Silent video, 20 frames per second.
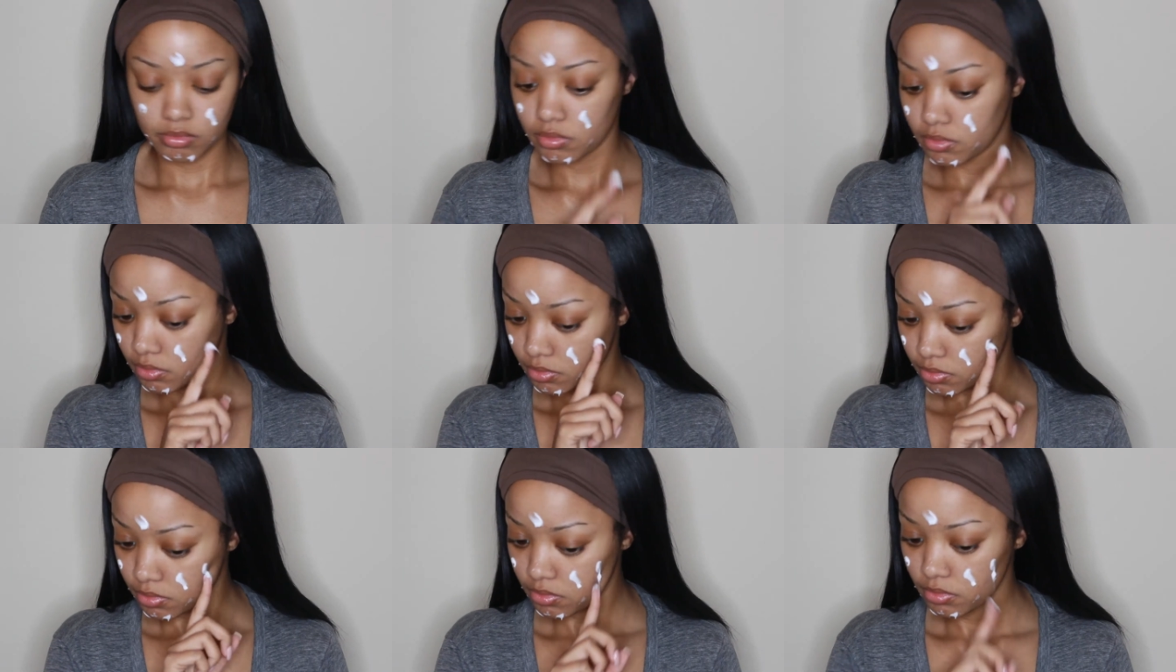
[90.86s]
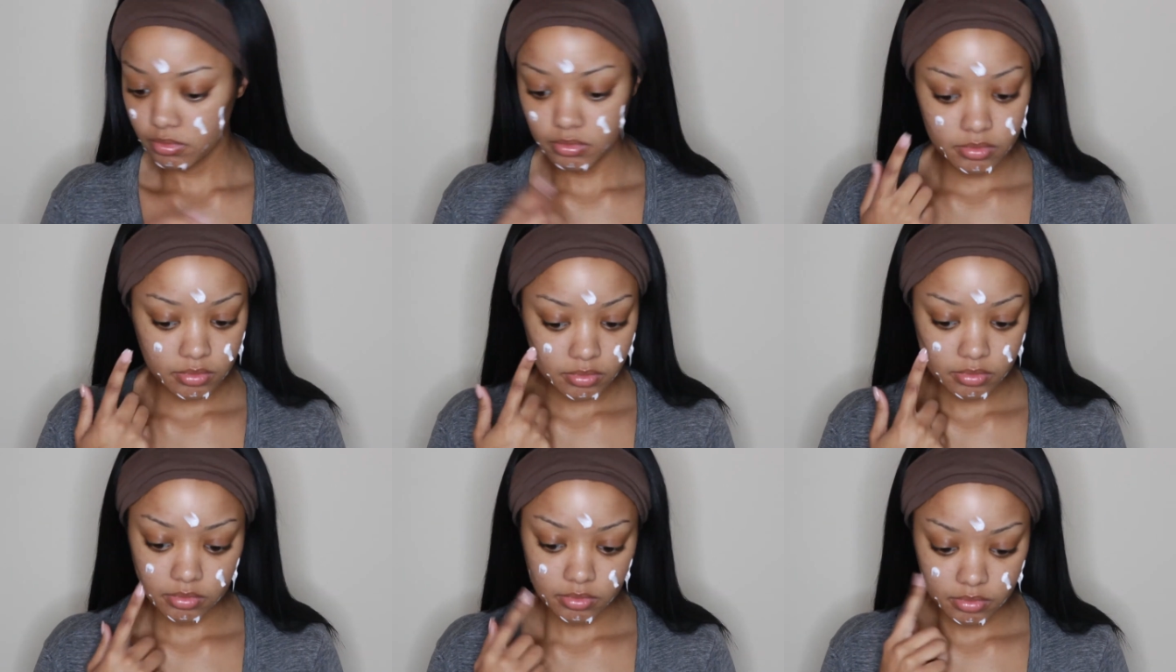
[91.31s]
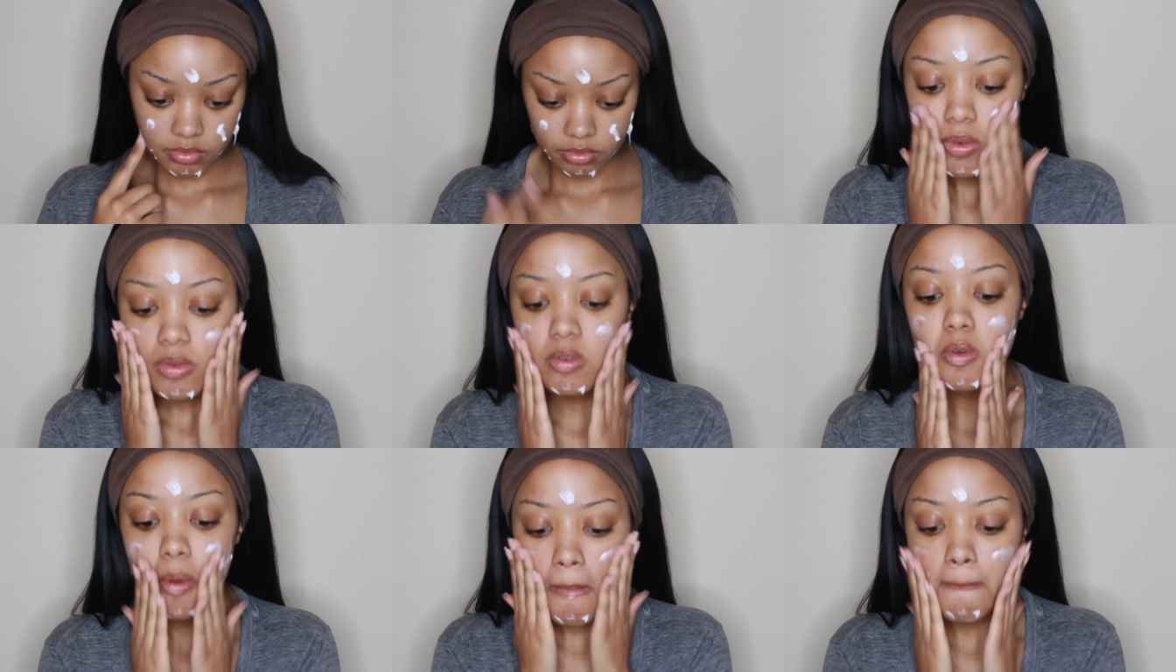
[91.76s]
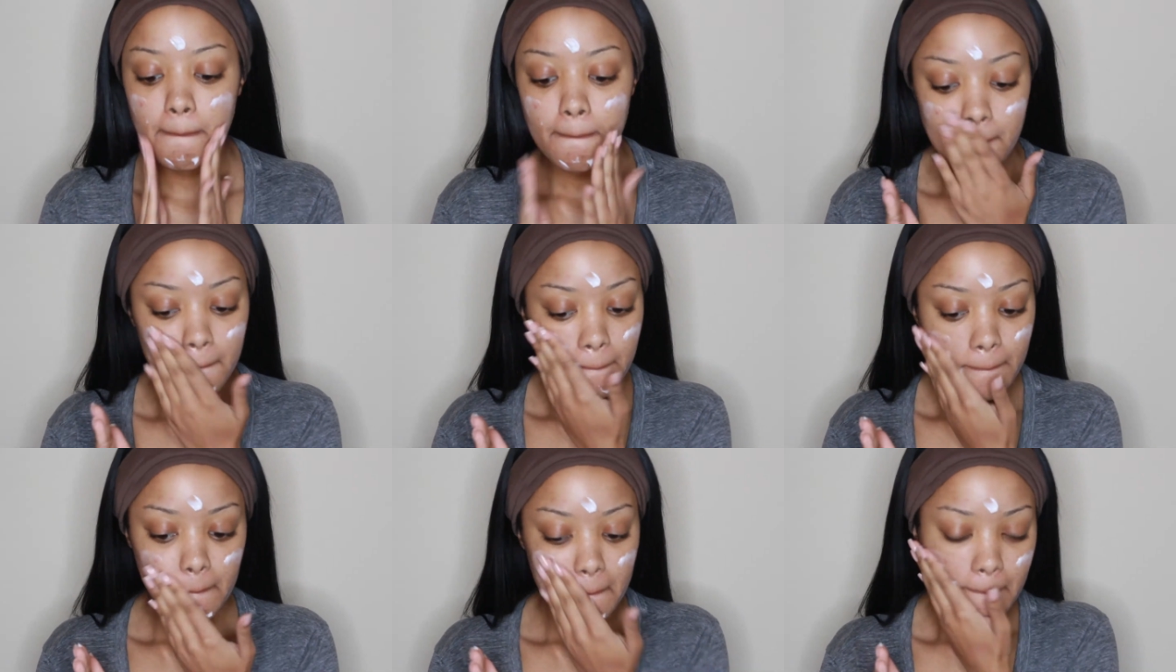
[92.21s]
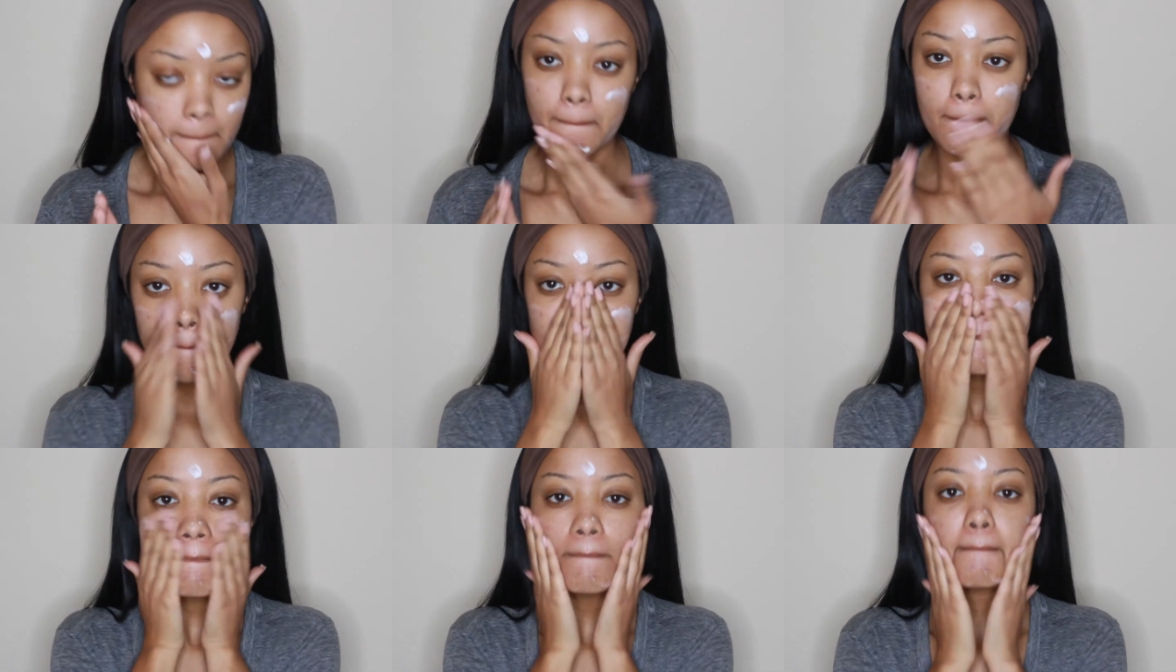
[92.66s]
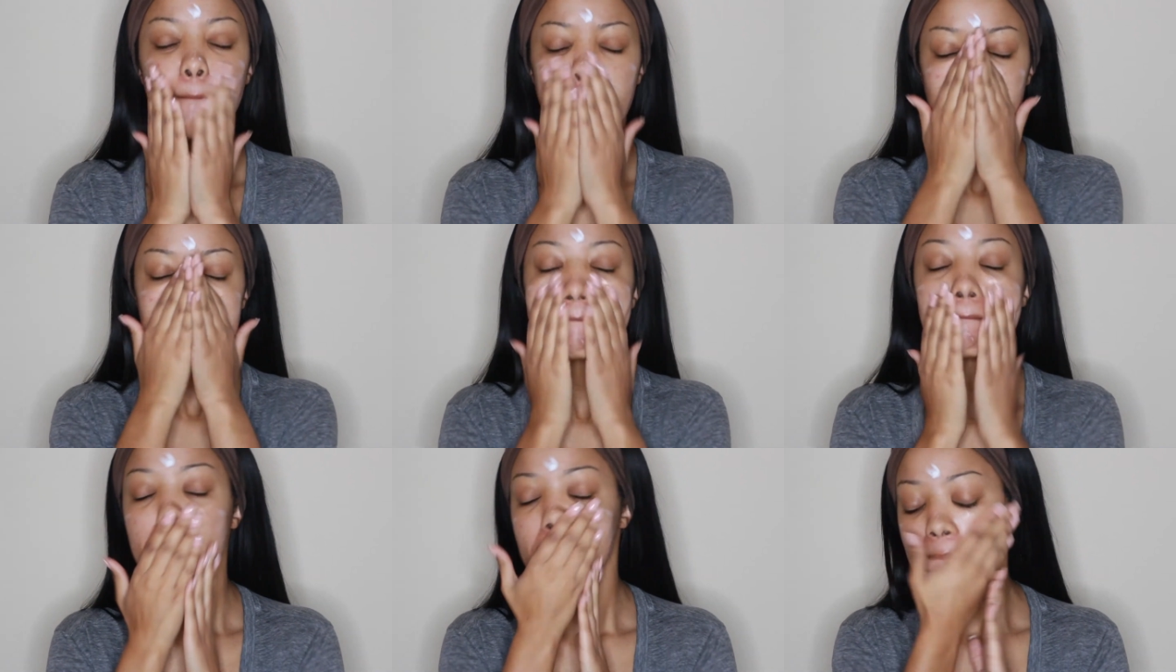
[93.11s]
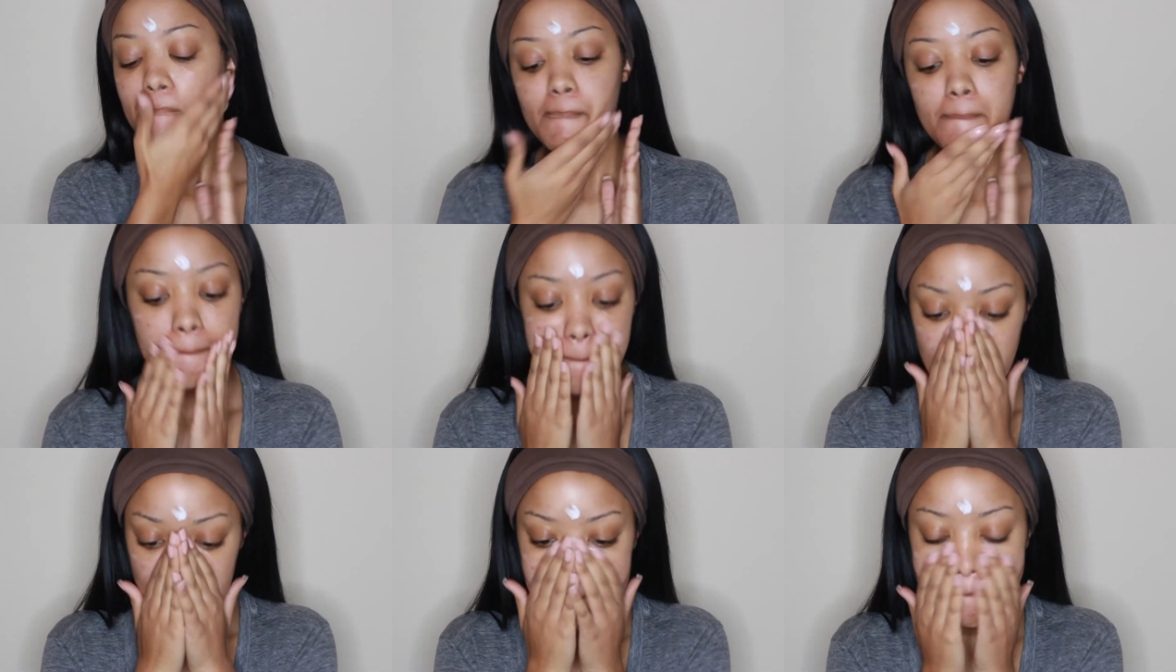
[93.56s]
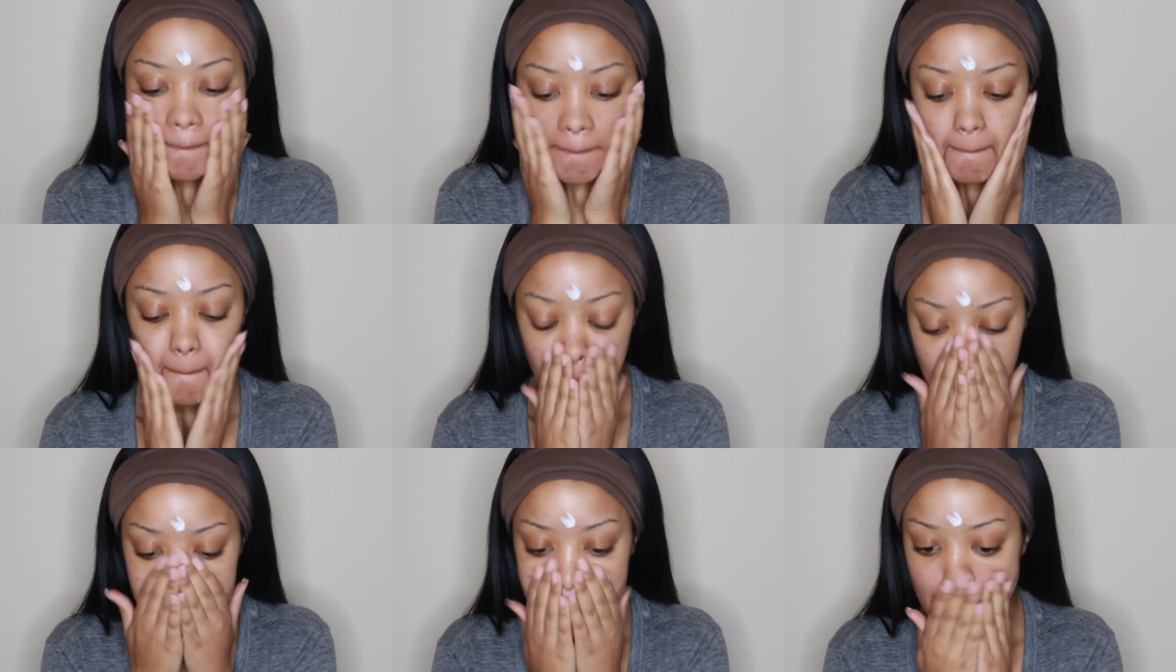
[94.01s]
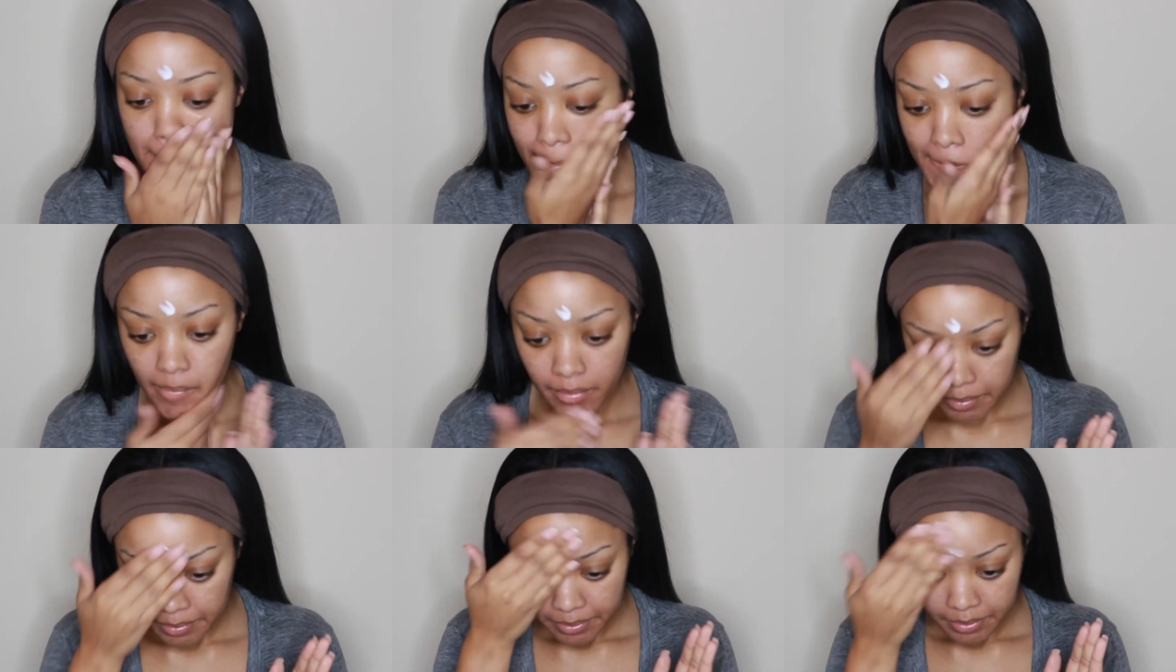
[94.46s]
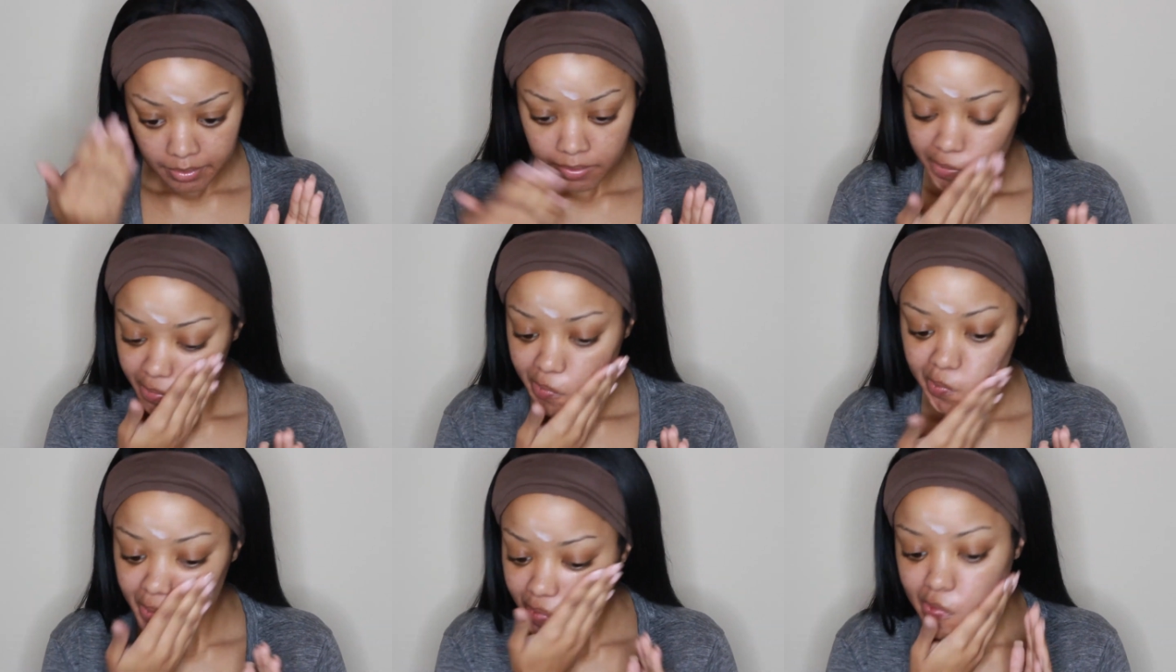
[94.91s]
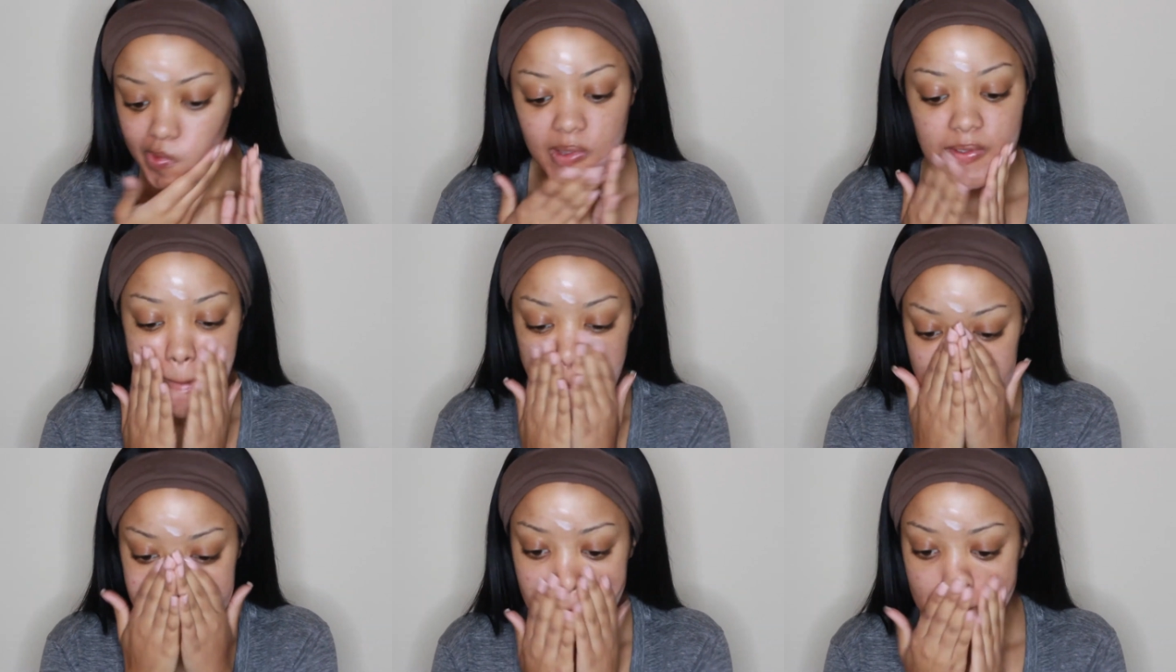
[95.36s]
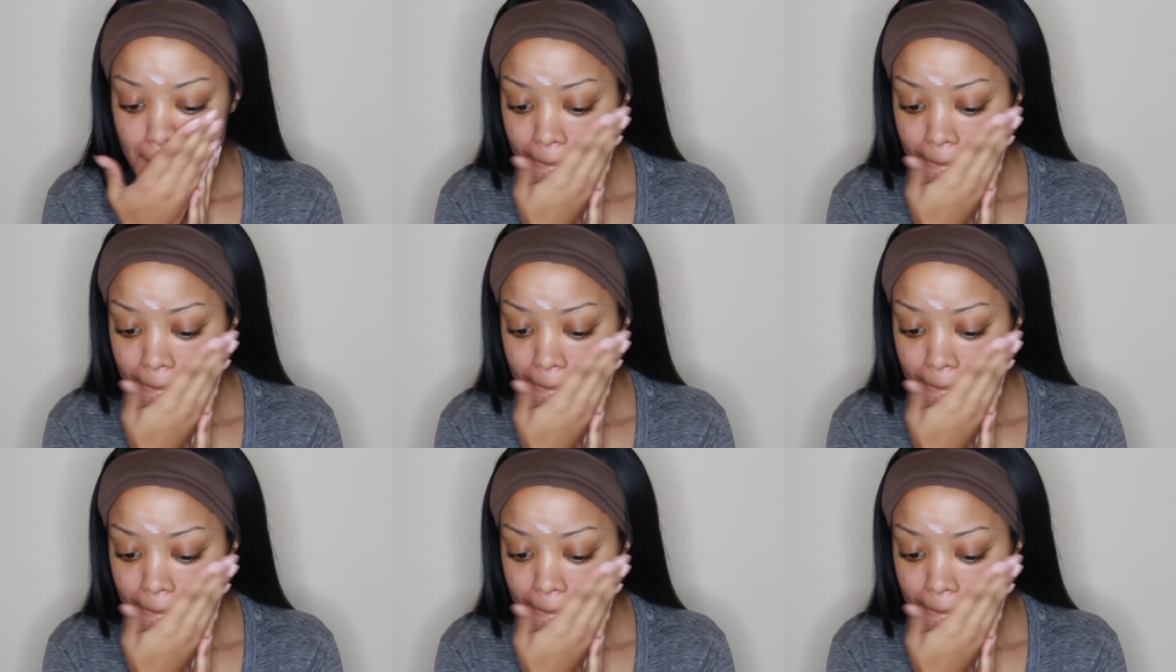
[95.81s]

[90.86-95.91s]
This is actually a moisturizer that Makeup by Mario supposedly uses as a primer on his